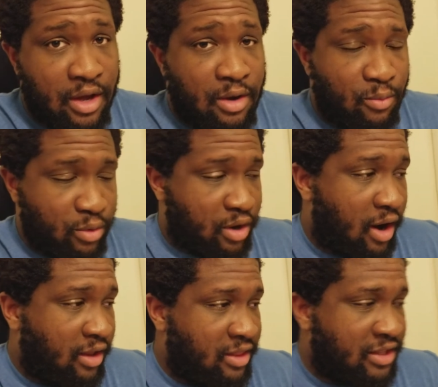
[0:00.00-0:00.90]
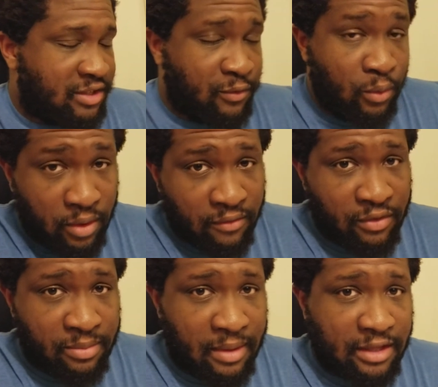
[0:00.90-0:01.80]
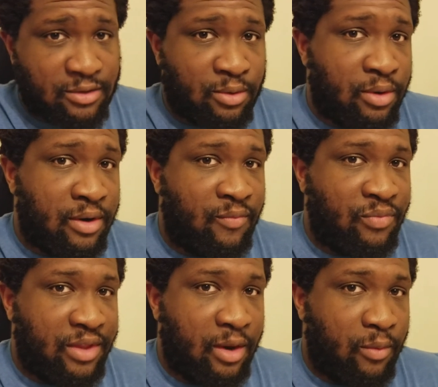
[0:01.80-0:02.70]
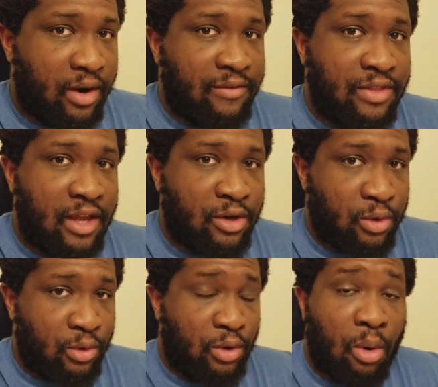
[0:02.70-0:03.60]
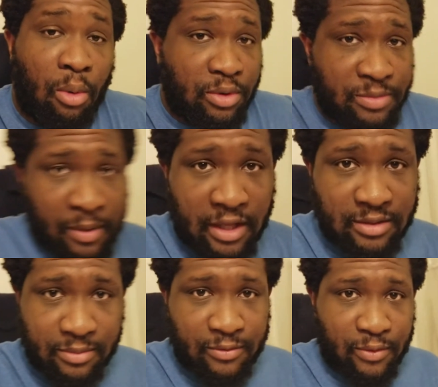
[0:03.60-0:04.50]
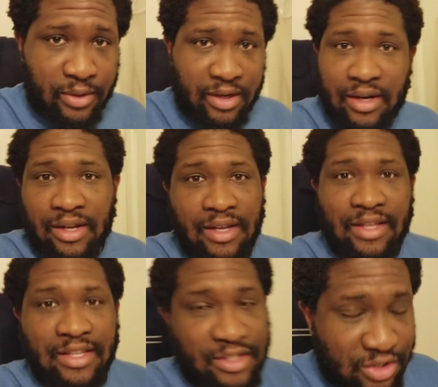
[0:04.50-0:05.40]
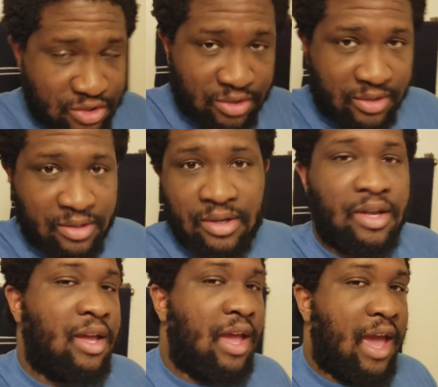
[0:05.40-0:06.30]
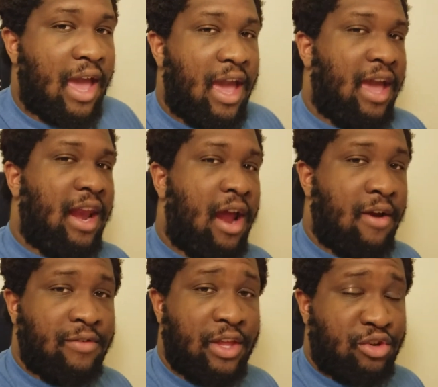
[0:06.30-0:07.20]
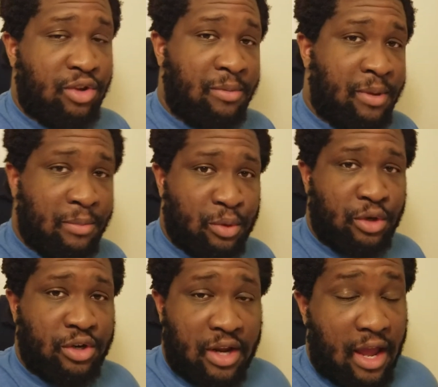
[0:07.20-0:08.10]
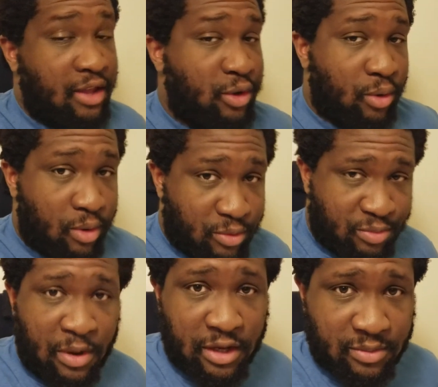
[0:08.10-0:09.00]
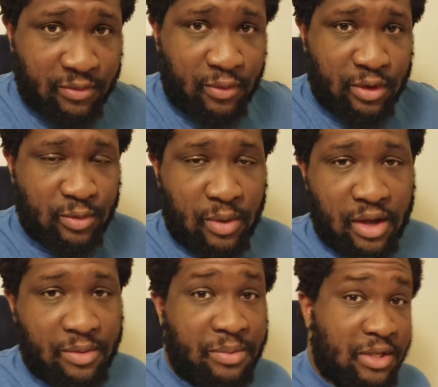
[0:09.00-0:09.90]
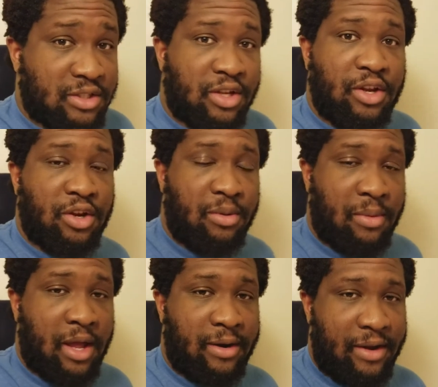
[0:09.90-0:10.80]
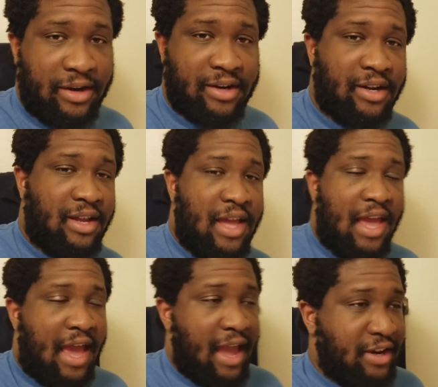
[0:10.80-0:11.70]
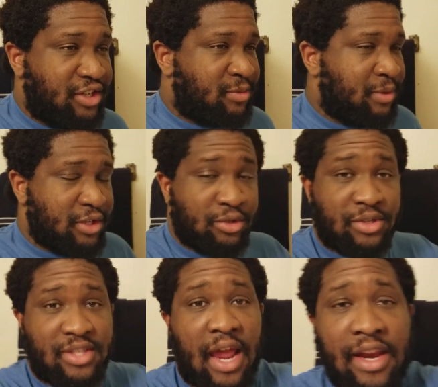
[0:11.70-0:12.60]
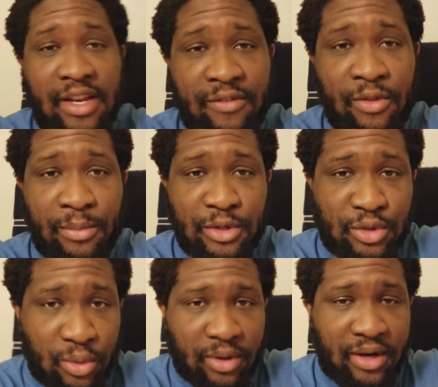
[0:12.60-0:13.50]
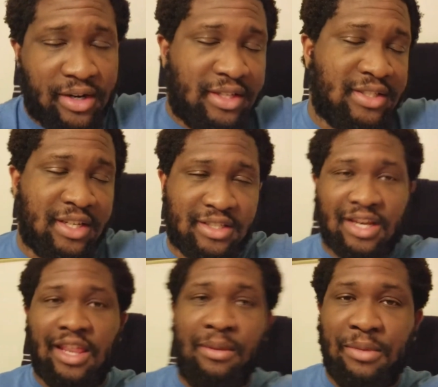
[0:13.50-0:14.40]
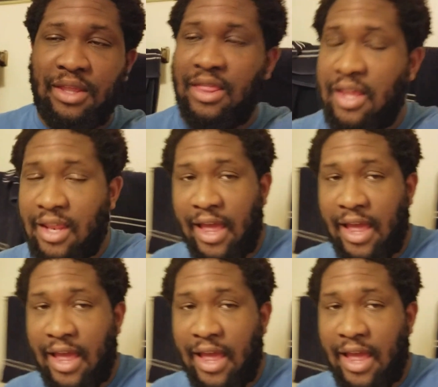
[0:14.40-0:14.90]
Regarding this, if you give them that sword, then whatever they do, you're responsible for it. This is true. And however they treat people in your chat, you are responsible for as well because they're your moderator. And just because you decide to give them a sword doesn't necessarily mean that